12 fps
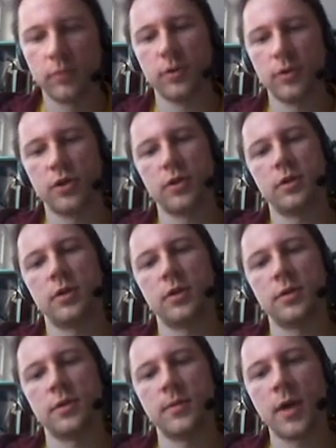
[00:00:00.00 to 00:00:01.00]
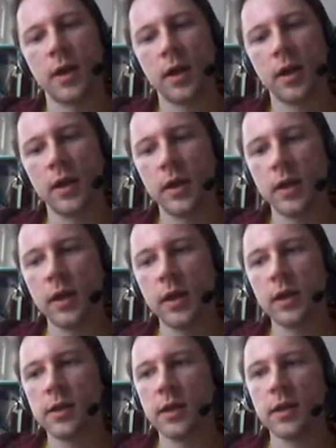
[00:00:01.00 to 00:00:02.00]
which is why
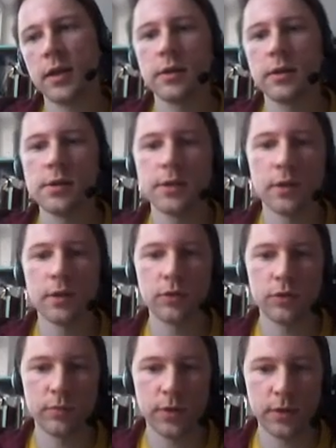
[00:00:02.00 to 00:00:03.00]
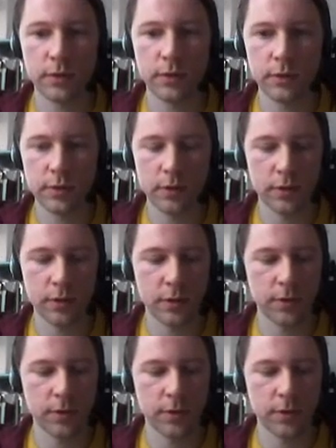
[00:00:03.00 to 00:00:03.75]
at the end the solution produced